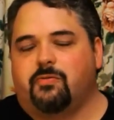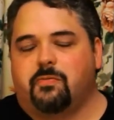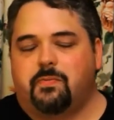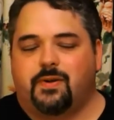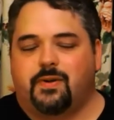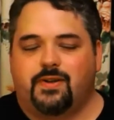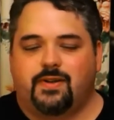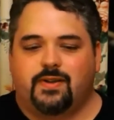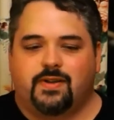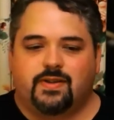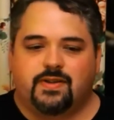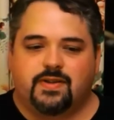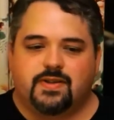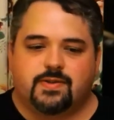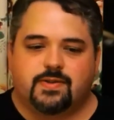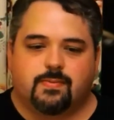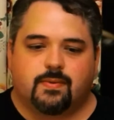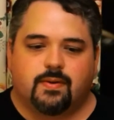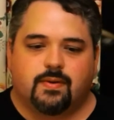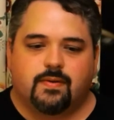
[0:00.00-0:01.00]
opinion in
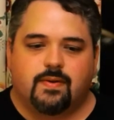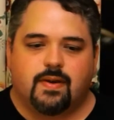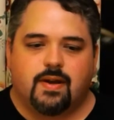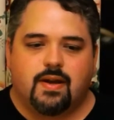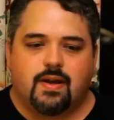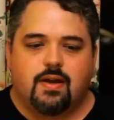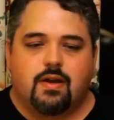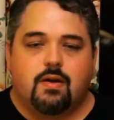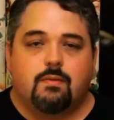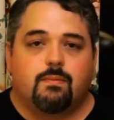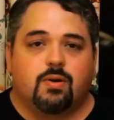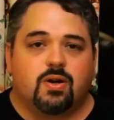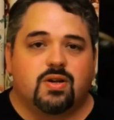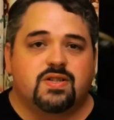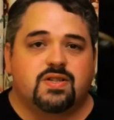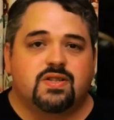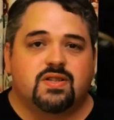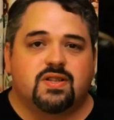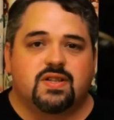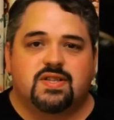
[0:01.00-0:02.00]
this one.
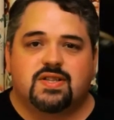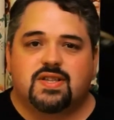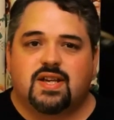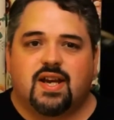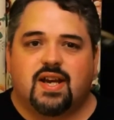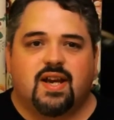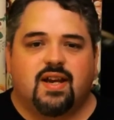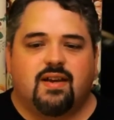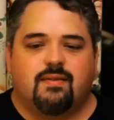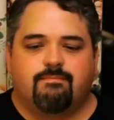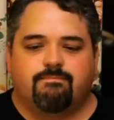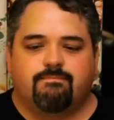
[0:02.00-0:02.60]
Personally saying,